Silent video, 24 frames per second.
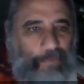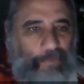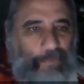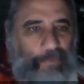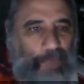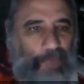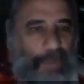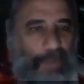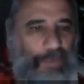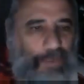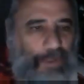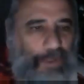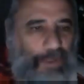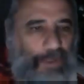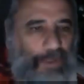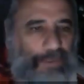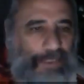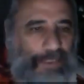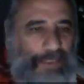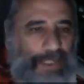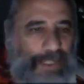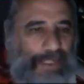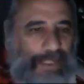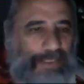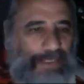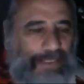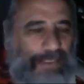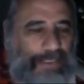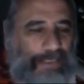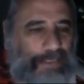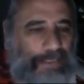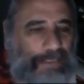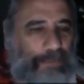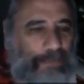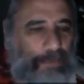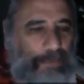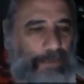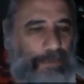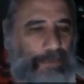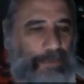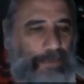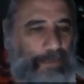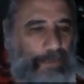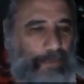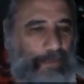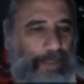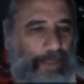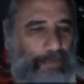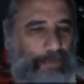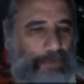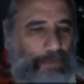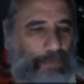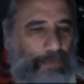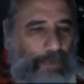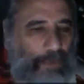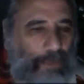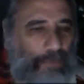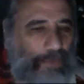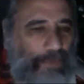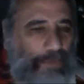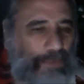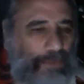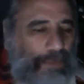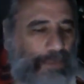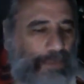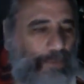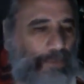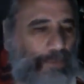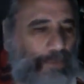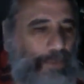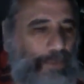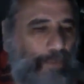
in the 1980s when he was 12 years old.